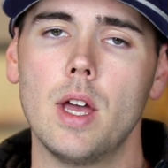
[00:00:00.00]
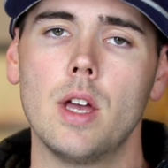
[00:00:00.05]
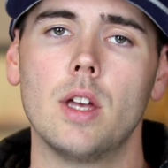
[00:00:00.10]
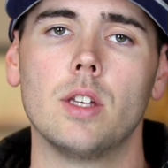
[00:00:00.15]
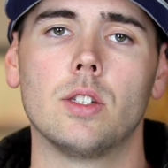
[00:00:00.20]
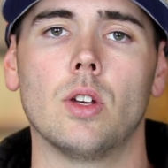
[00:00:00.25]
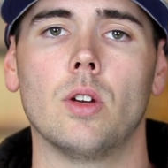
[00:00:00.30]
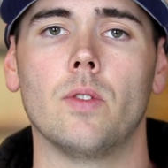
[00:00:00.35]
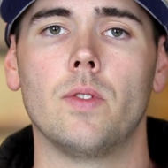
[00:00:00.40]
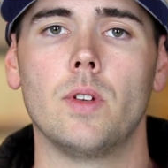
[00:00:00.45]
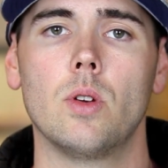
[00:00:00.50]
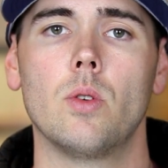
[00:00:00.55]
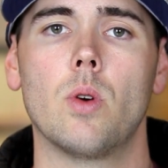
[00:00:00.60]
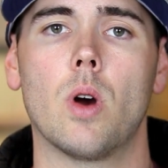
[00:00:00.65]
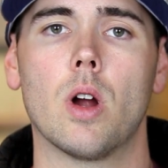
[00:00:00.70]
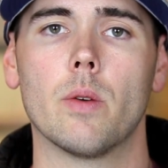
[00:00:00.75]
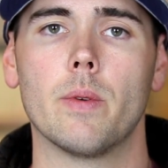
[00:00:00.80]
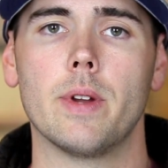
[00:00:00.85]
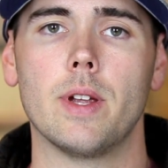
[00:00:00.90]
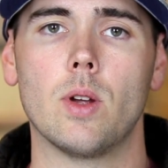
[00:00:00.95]
So if you
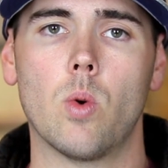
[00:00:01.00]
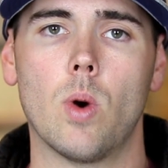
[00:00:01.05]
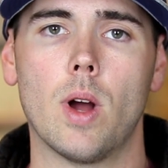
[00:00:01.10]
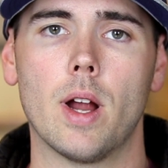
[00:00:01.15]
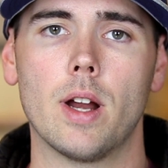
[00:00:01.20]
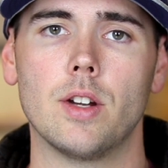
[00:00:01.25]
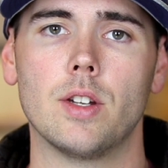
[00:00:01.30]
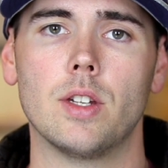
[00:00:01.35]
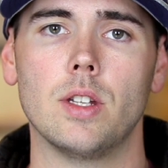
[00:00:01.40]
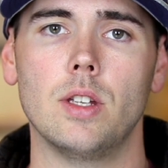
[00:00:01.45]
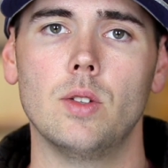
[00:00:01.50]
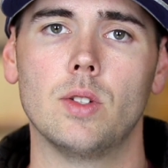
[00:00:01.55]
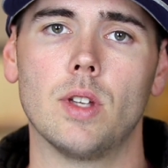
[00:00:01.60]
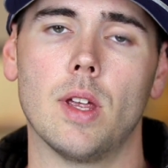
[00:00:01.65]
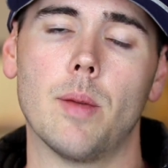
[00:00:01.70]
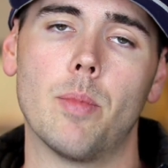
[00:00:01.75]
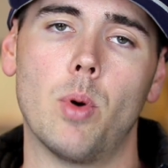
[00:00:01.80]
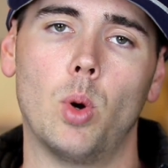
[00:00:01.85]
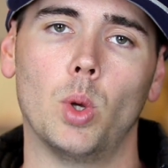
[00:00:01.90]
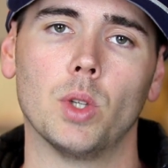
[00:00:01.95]
are required to use a
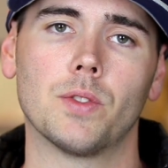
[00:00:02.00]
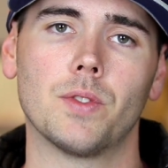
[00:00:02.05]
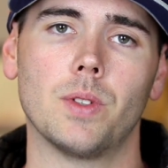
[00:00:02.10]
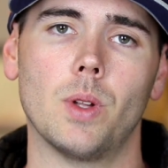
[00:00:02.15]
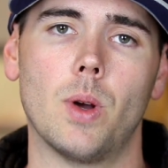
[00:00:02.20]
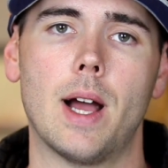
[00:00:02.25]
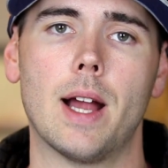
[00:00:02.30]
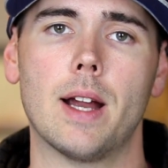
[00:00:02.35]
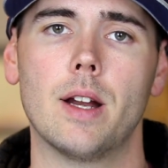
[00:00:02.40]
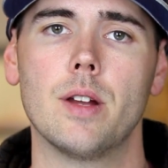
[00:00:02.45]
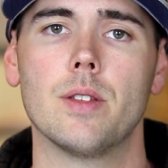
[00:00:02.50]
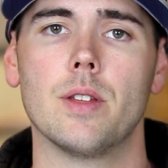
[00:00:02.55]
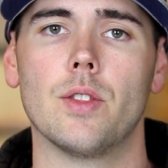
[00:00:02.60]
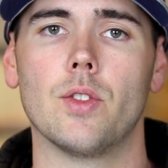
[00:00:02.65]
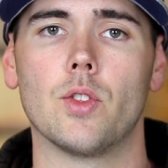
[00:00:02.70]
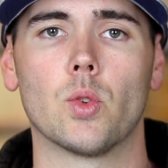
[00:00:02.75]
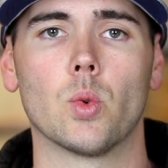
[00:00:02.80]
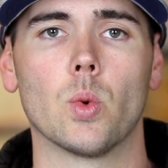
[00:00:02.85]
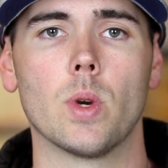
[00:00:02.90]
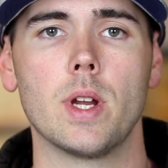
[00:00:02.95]
pulse flow higher than
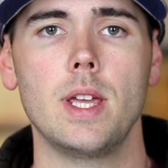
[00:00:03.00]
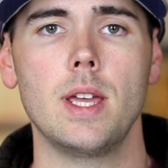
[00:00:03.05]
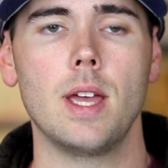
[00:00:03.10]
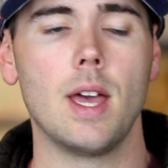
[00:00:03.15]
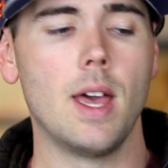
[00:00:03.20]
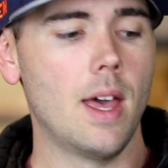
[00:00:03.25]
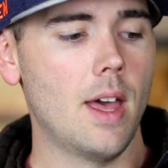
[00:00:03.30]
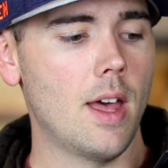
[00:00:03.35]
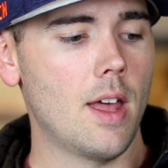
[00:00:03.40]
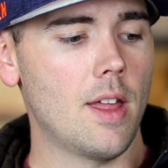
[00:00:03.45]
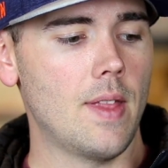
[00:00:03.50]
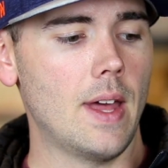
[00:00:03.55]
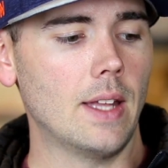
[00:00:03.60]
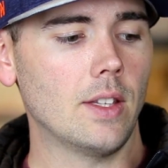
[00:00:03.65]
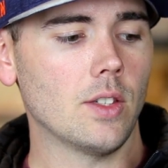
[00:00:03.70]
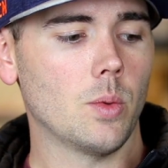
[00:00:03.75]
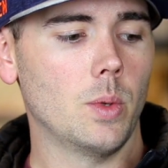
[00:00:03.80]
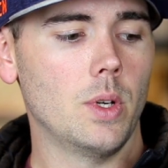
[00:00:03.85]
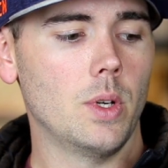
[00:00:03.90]
3, that's when